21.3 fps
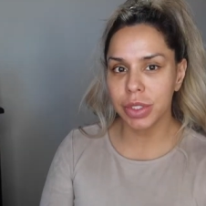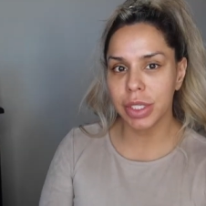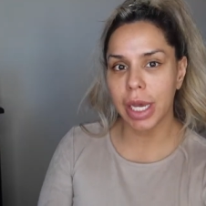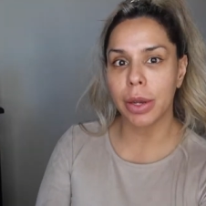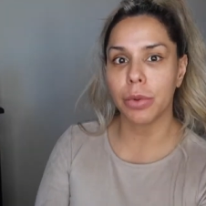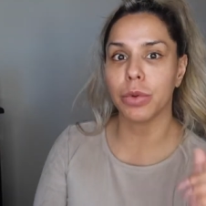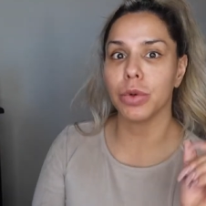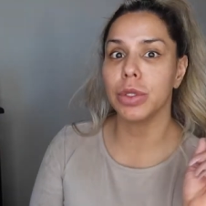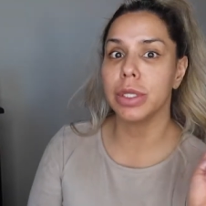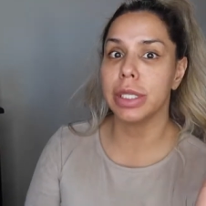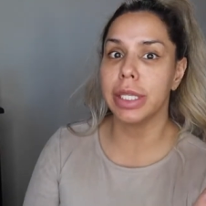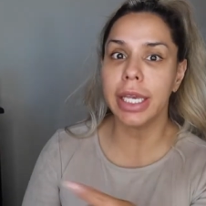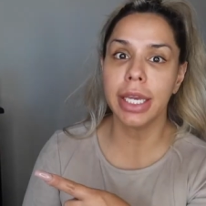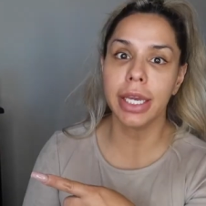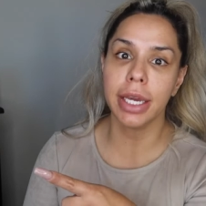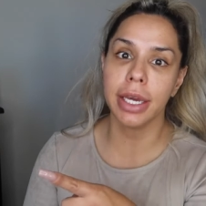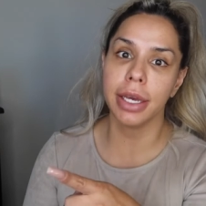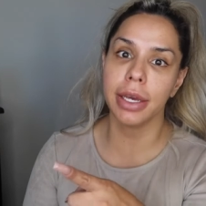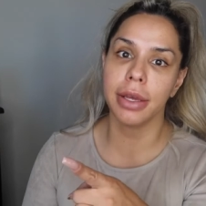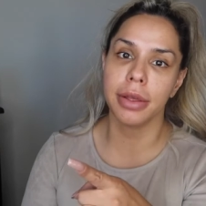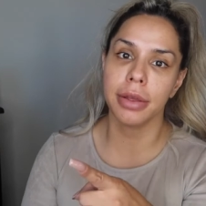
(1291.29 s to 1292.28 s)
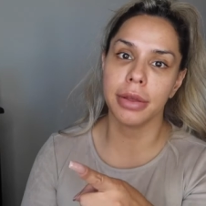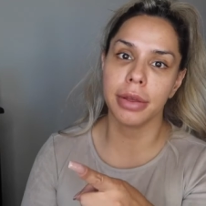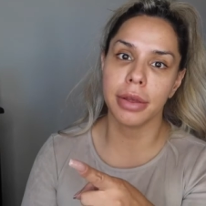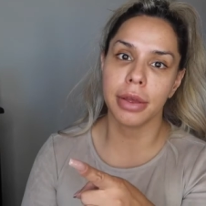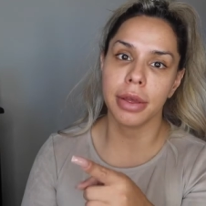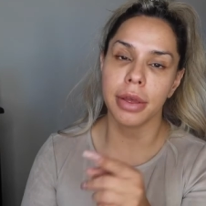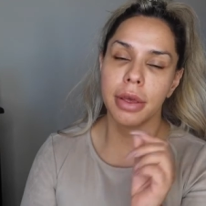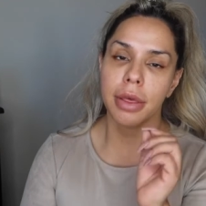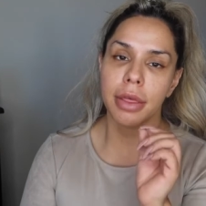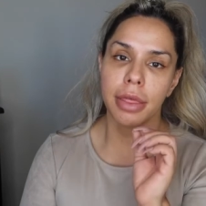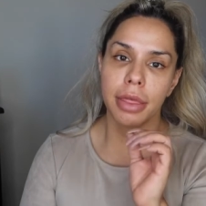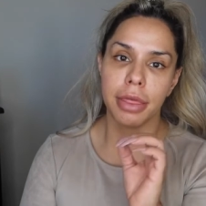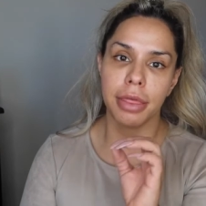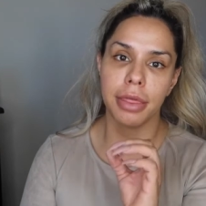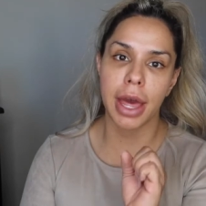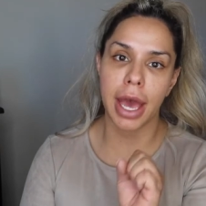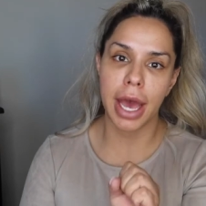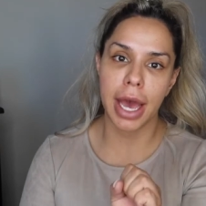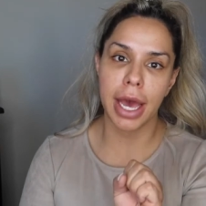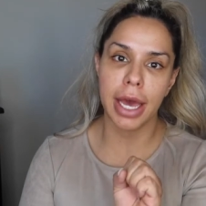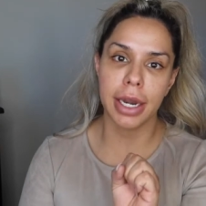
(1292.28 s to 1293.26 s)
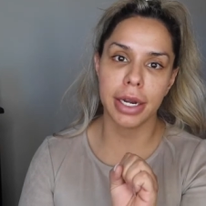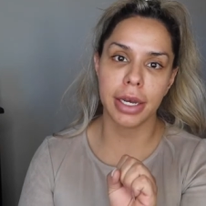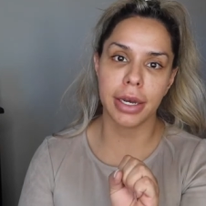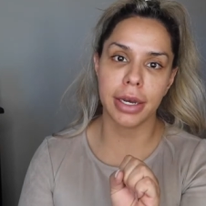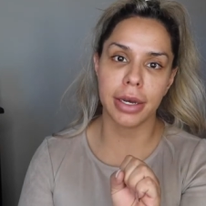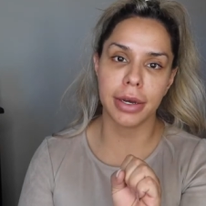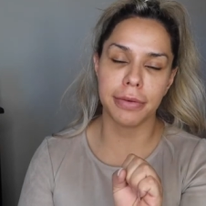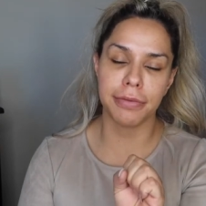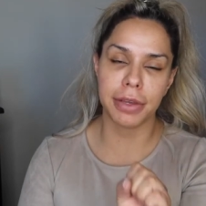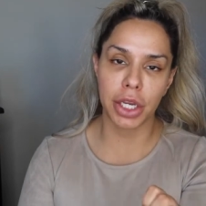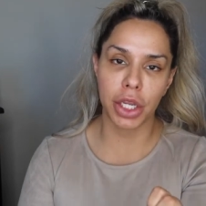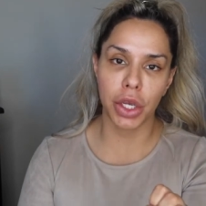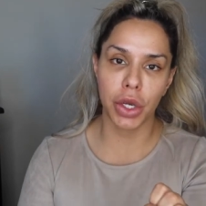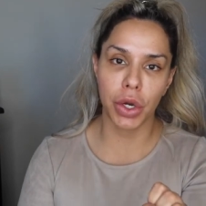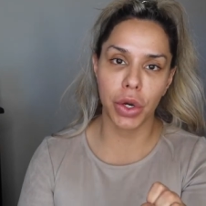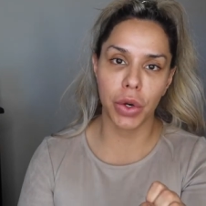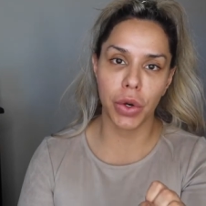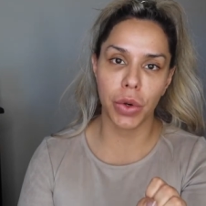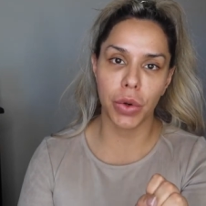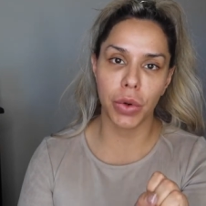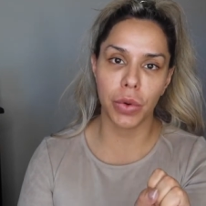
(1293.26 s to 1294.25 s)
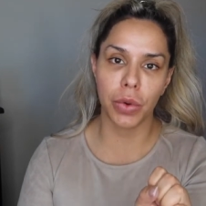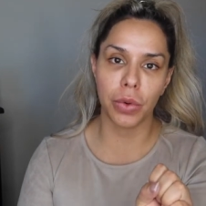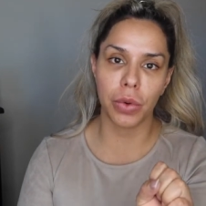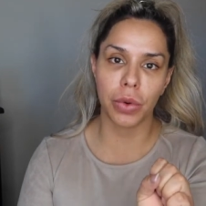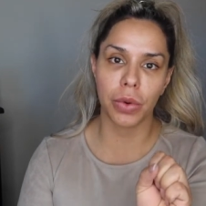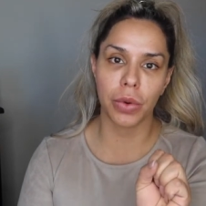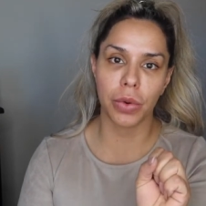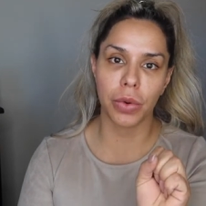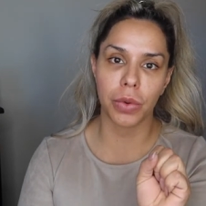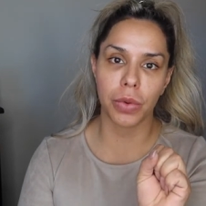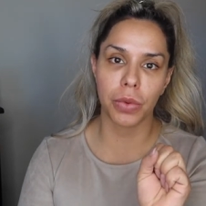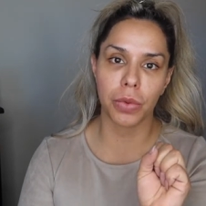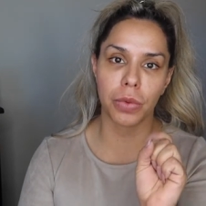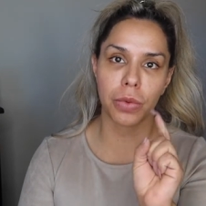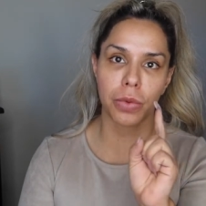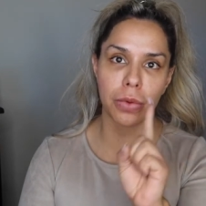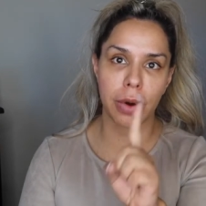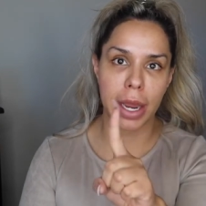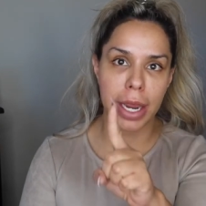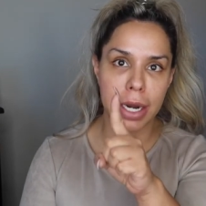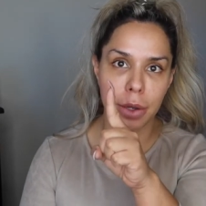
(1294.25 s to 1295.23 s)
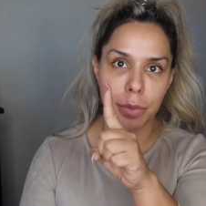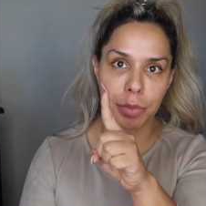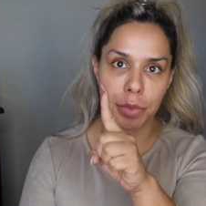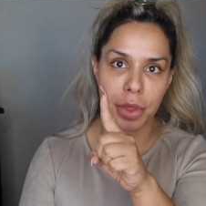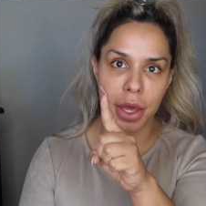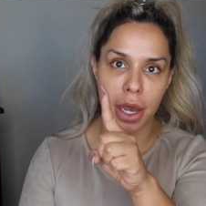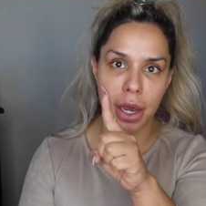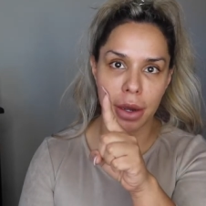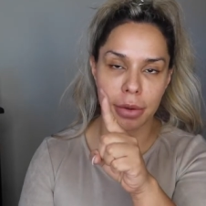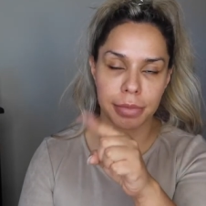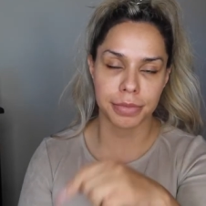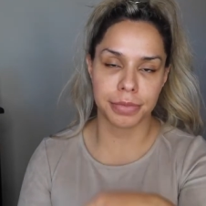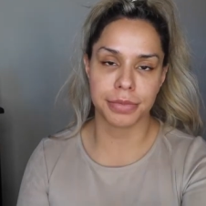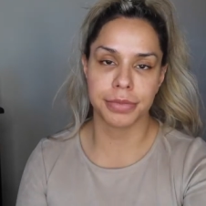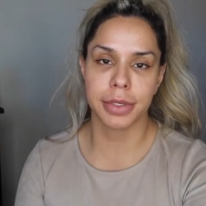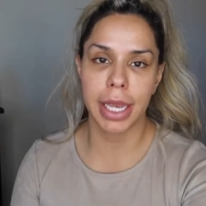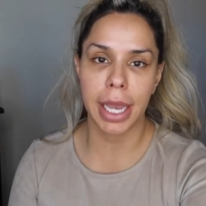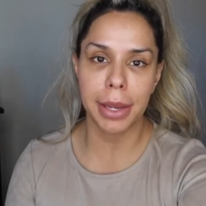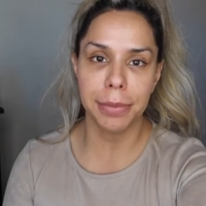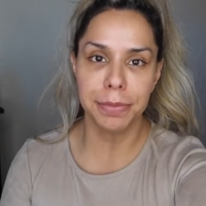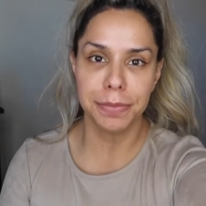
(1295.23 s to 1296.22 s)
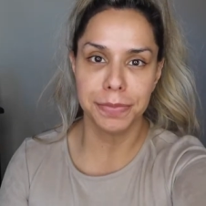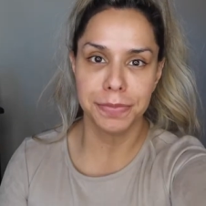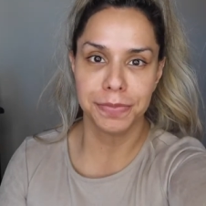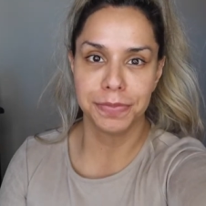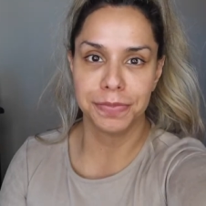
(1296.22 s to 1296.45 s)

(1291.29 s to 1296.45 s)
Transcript: I will link that video right up there, okay?